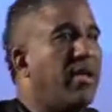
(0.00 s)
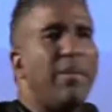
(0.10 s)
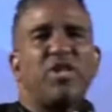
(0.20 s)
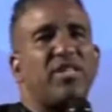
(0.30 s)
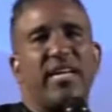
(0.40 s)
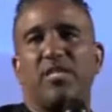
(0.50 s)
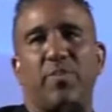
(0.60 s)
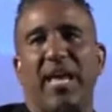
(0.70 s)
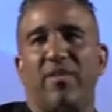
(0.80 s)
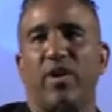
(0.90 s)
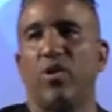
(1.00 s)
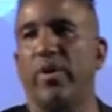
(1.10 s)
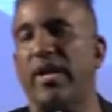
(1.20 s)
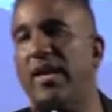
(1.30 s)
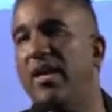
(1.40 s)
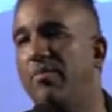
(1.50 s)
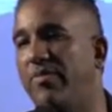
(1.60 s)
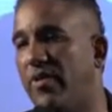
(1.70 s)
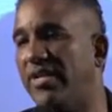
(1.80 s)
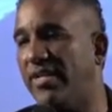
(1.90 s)
Let me just explain very quickly
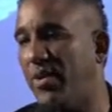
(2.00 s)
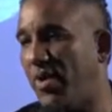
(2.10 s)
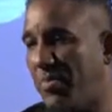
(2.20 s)
before I tell you what